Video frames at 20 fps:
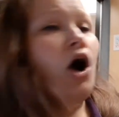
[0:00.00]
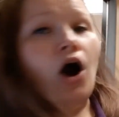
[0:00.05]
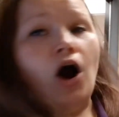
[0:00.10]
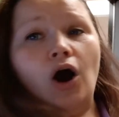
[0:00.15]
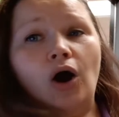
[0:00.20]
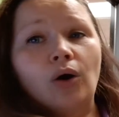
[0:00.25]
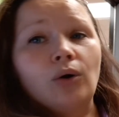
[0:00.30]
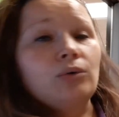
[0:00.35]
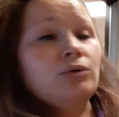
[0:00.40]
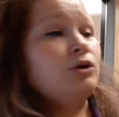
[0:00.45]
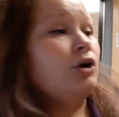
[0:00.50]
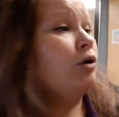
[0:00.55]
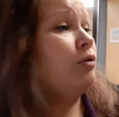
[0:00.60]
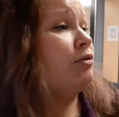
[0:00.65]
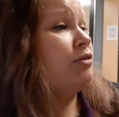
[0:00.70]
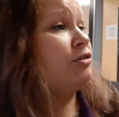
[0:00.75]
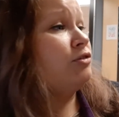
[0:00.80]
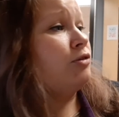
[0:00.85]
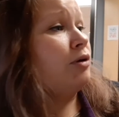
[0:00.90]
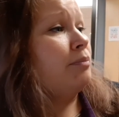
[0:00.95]
Oh no,
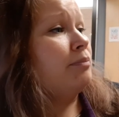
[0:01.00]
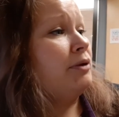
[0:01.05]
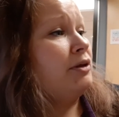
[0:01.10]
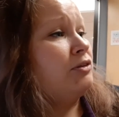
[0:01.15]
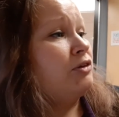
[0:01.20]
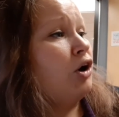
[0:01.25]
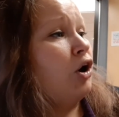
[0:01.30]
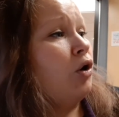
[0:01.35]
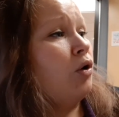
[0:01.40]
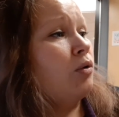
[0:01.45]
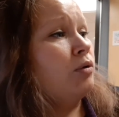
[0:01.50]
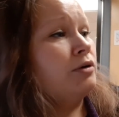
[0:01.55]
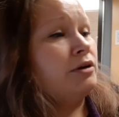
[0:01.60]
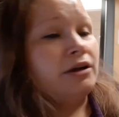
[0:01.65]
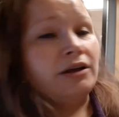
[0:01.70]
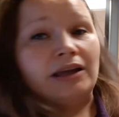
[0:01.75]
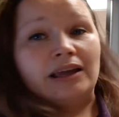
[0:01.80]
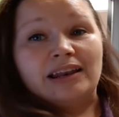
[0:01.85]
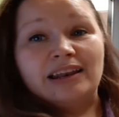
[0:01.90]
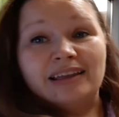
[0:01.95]
it's Grumpy Toad.
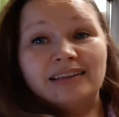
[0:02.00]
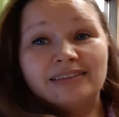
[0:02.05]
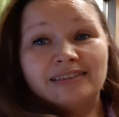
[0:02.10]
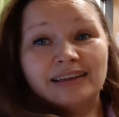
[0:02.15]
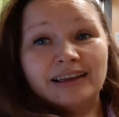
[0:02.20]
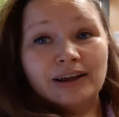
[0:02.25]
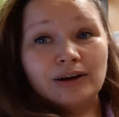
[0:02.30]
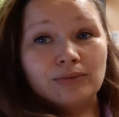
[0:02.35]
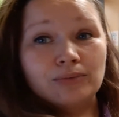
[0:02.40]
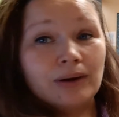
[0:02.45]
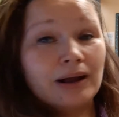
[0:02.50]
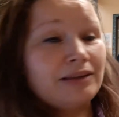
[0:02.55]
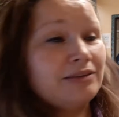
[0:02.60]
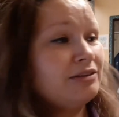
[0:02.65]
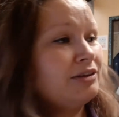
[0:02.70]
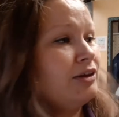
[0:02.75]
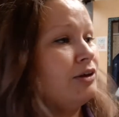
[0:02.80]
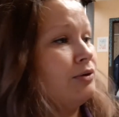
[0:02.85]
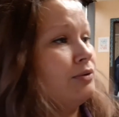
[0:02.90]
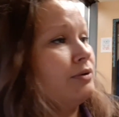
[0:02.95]
He needs to get
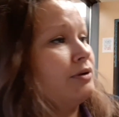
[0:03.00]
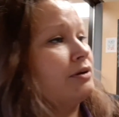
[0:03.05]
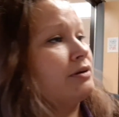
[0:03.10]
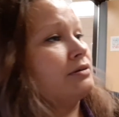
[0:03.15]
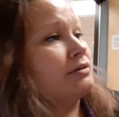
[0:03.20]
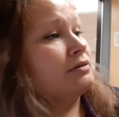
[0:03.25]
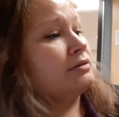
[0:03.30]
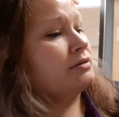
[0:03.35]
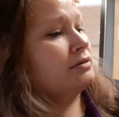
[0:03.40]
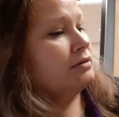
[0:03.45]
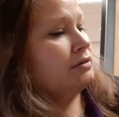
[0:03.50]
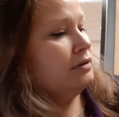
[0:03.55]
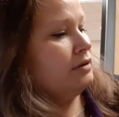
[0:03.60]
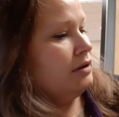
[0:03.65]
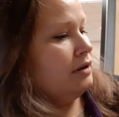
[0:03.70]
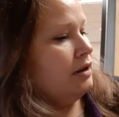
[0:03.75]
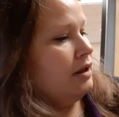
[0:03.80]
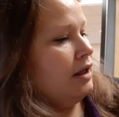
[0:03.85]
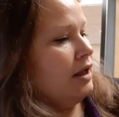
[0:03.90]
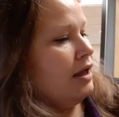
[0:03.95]
rescued.
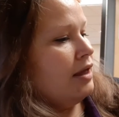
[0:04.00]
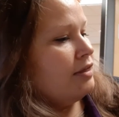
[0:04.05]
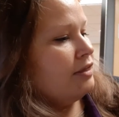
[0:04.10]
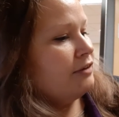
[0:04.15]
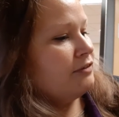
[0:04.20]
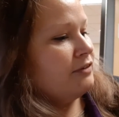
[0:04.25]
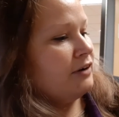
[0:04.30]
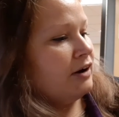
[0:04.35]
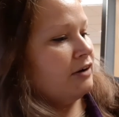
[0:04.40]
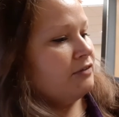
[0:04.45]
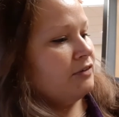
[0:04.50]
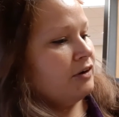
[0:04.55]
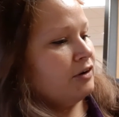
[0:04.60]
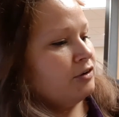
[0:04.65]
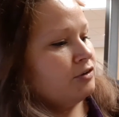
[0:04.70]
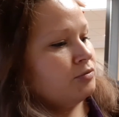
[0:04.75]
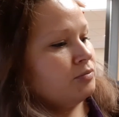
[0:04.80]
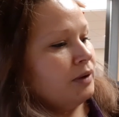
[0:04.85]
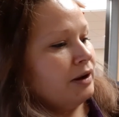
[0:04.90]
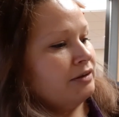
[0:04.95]
The
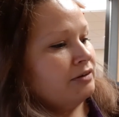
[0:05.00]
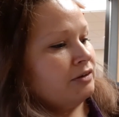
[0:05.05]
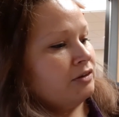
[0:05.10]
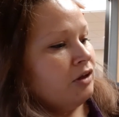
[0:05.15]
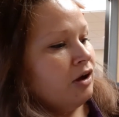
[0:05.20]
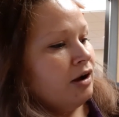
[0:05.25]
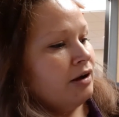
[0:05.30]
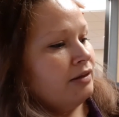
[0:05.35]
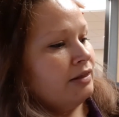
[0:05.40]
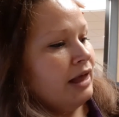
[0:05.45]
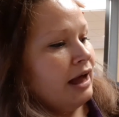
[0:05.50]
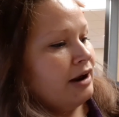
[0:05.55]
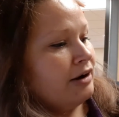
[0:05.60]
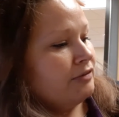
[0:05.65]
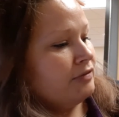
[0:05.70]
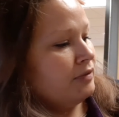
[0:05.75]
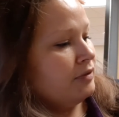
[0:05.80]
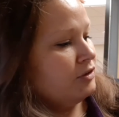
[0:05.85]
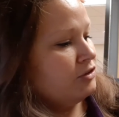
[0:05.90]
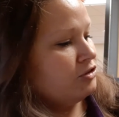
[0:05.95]
firefighters raise a long ladder
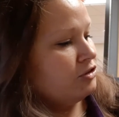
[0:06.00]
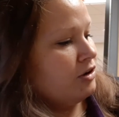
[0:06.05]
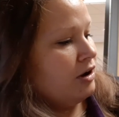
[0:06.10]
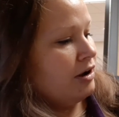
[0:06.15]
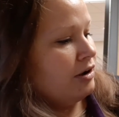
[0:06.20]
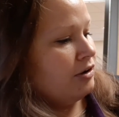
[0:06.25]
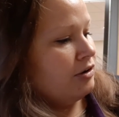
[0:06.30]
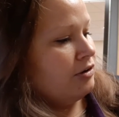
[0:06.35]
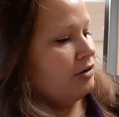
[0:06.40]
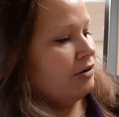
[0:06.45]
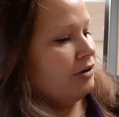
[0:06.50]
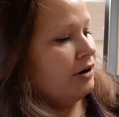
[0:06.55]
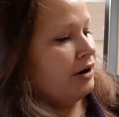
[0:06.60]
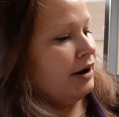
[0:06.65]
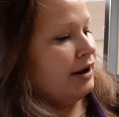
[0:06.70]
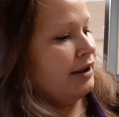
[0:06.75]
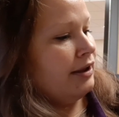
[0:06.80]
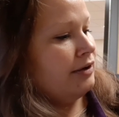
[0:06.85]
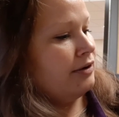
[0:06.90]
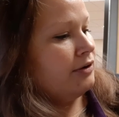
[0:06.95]
from the truck.
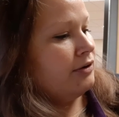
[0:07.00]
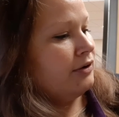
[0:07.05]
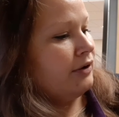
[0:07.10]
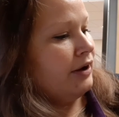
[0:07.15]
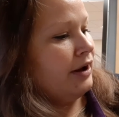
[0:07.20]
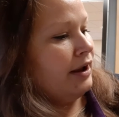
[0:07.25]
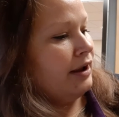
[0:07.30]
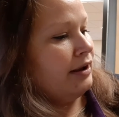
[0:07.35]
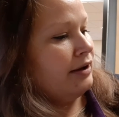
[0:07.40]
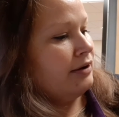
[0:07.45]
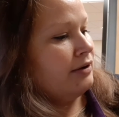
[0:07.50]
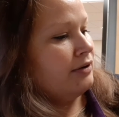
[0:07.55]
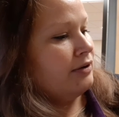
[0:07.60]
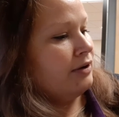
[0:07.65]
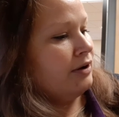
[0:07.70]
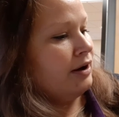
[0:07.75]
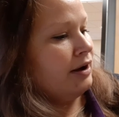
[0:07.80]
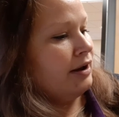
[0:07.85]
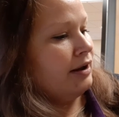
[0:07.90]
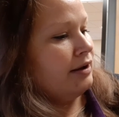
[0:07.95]
Crank, crank,
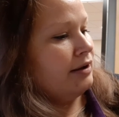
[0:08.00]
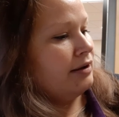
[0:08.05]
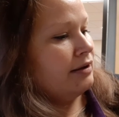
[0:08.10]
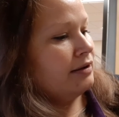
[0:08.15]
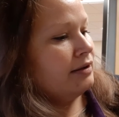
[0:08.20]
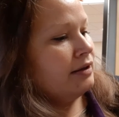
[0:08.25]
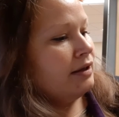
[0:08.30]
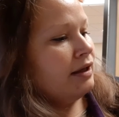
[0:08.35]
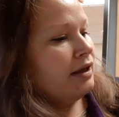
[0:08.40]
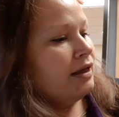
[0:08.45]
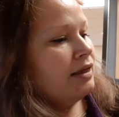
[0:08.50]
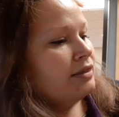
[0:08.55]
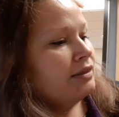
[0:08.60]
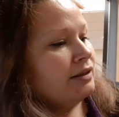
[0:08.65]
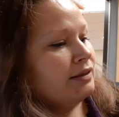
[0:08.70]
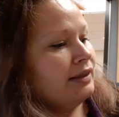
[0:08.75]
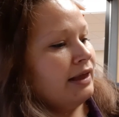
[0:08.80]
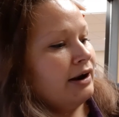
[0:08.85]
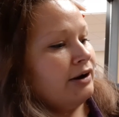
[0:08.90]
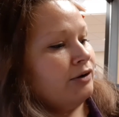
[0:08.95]
crank. The
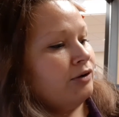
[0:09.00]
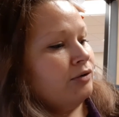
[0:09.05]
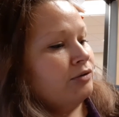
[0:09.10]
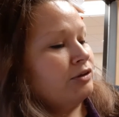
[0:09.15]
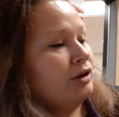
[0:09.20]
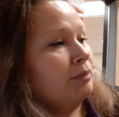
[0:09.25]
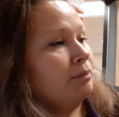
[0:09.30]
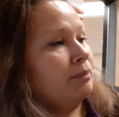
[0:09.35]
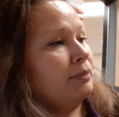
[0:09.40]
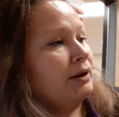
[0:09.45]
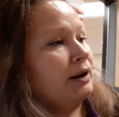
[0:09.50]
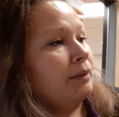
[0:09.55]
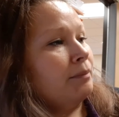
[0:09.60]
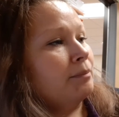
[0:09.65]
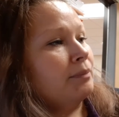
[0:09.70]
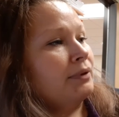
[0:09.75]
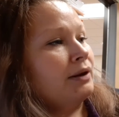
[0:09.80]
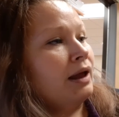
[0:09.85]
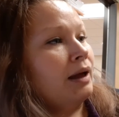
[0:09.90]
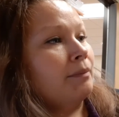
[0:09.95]
ladder goes up and up
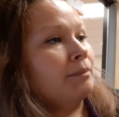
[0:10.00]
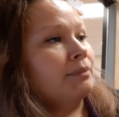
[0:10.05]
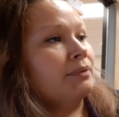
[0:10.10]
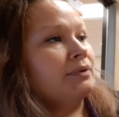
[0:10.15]
and up.